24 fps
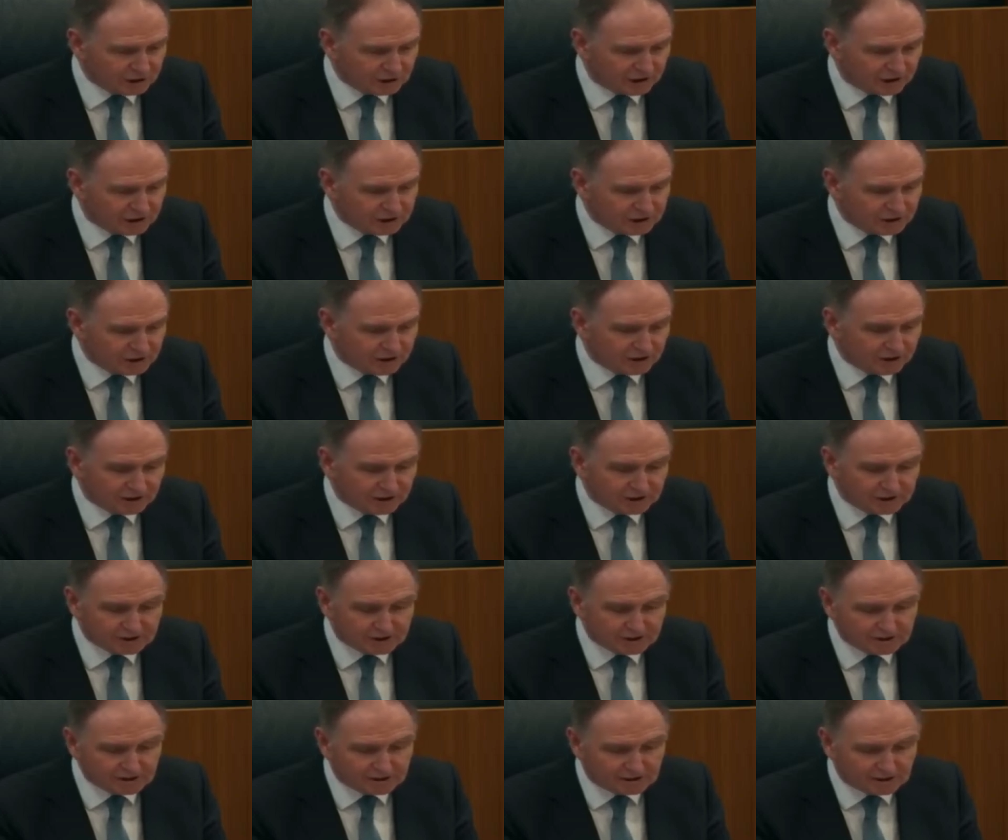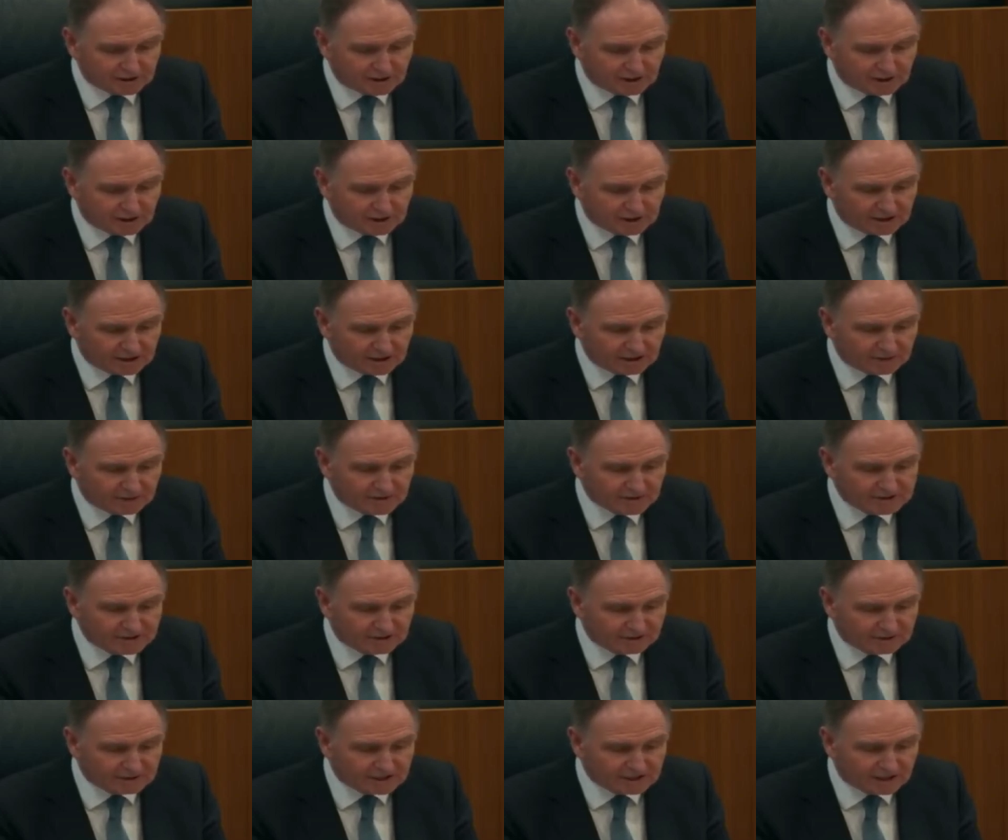judge erred in
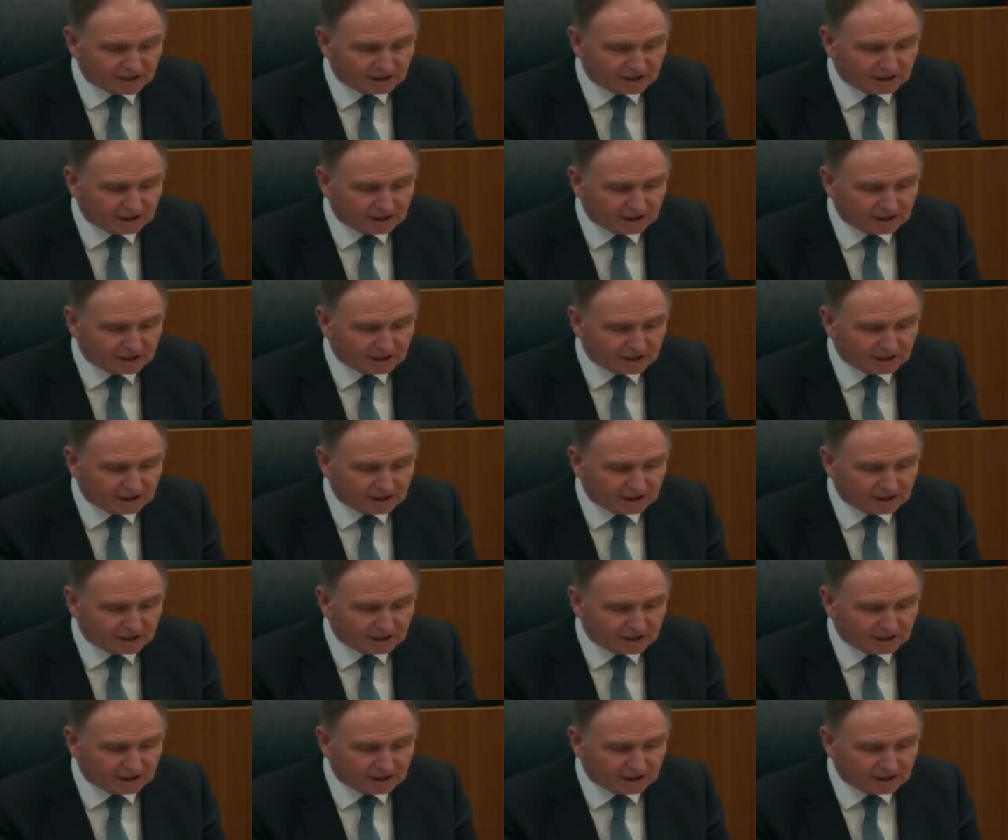admitting the